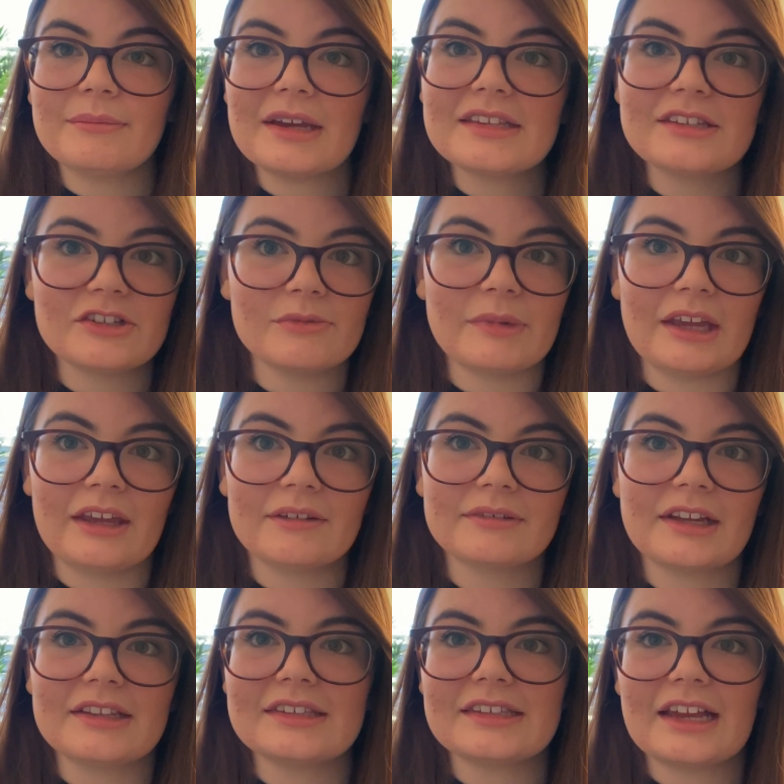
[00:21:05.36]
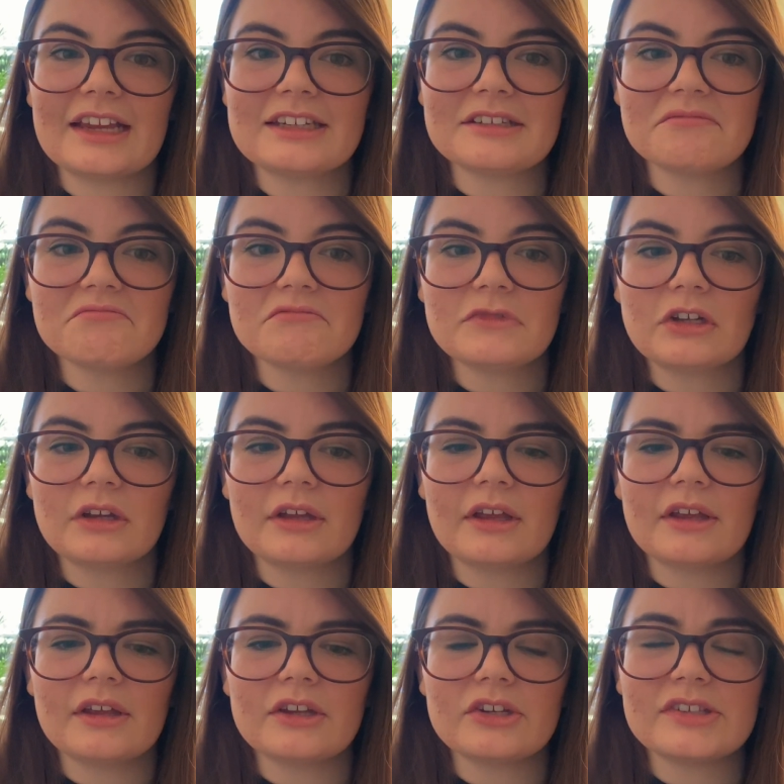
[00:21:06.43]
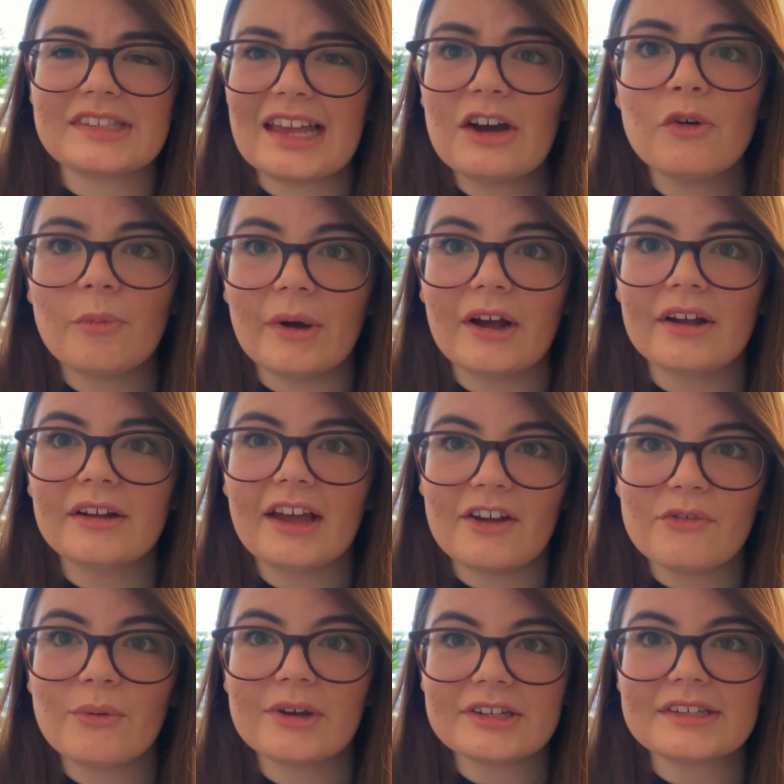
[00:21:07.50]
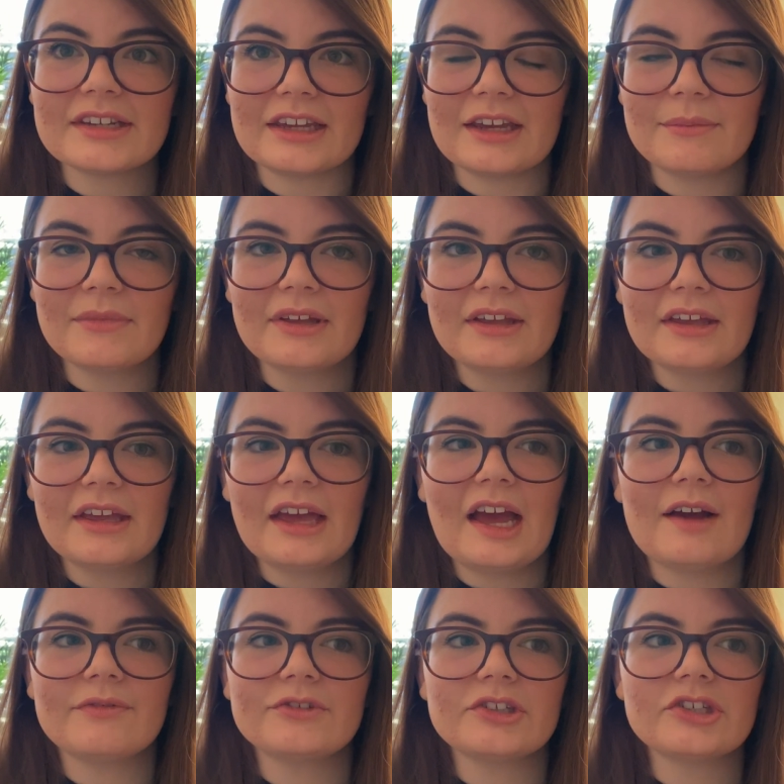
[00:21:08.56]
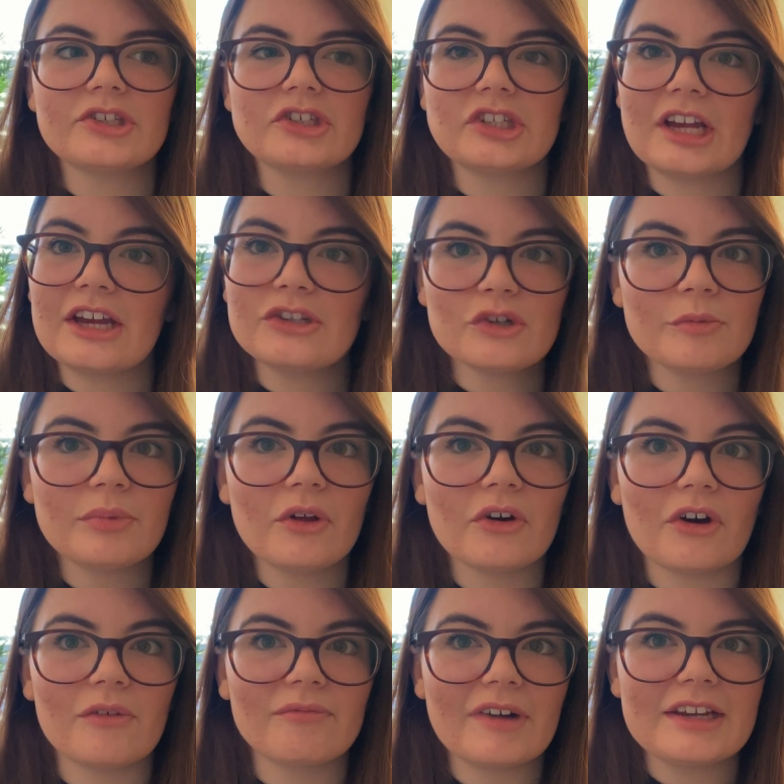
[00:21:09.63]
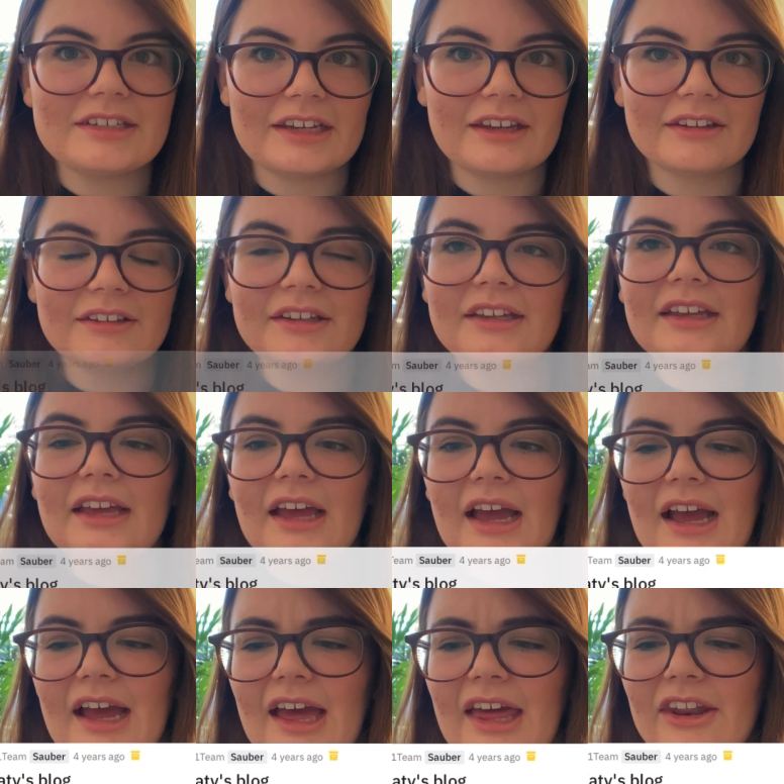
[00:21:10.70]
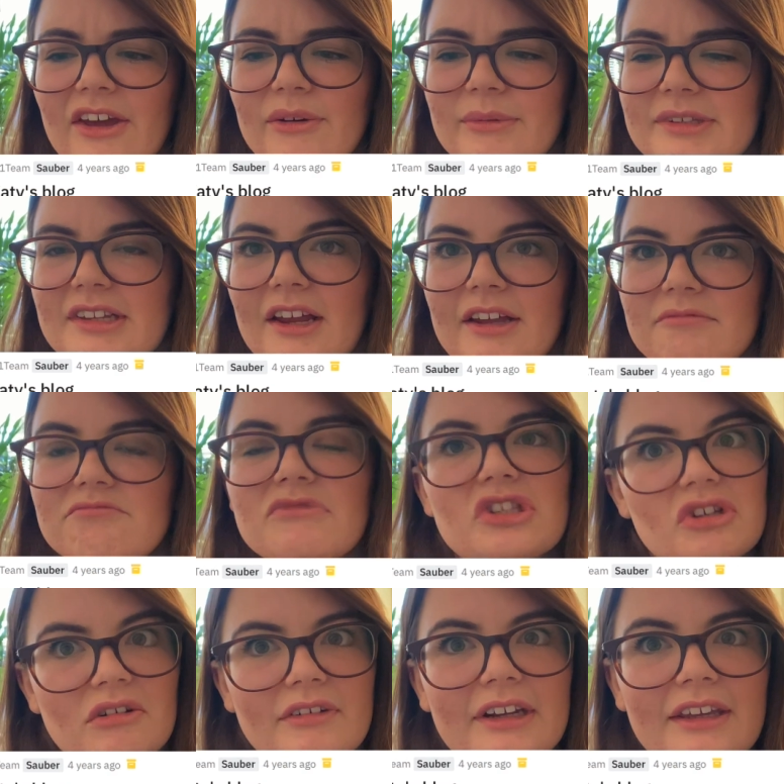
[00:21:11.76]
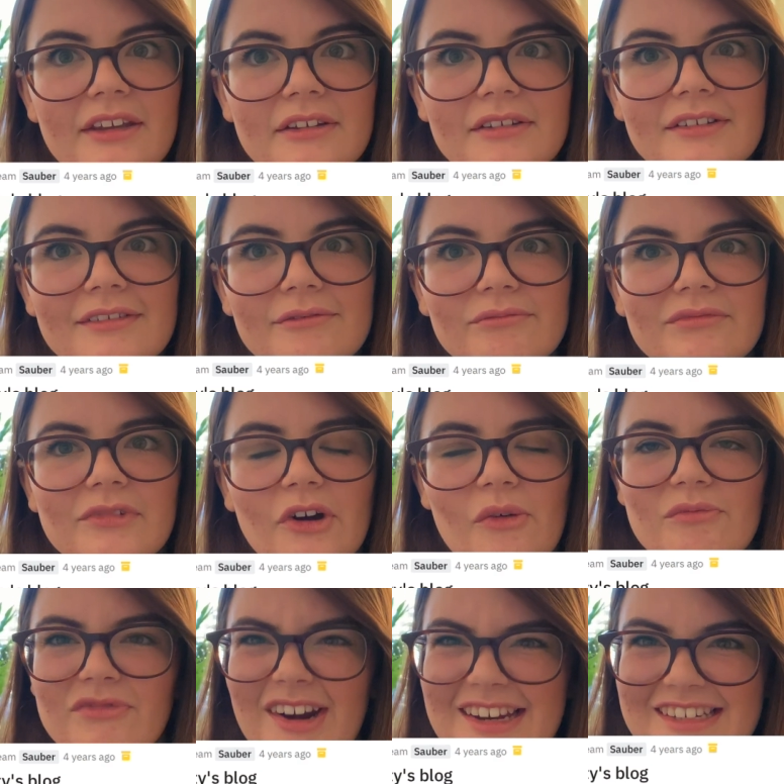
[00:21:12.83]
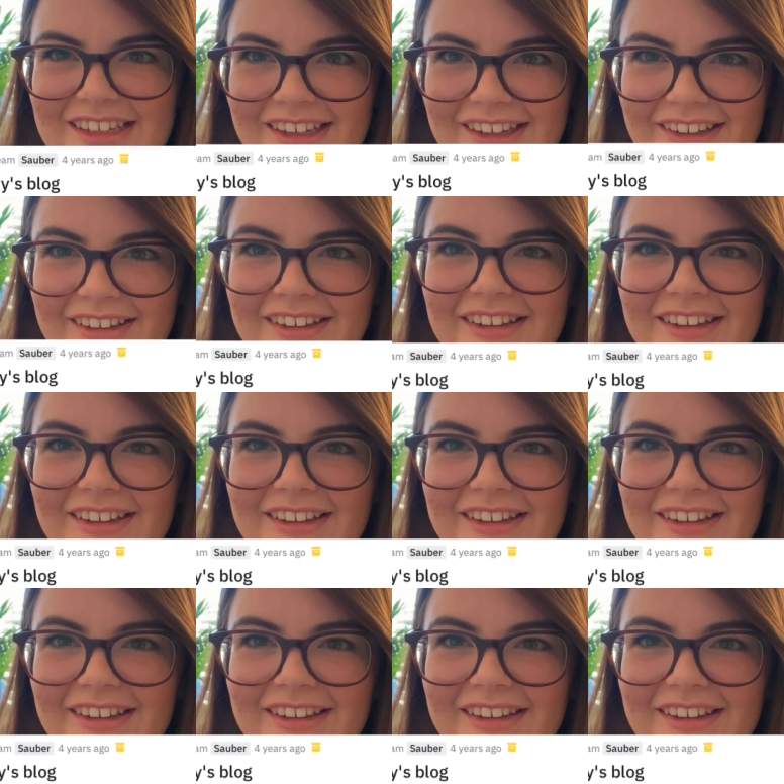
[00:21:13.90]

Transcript: messaged me and said, Sauber F1 team have just shared your blog on Reddit. And I was like, sorry? On Reddit?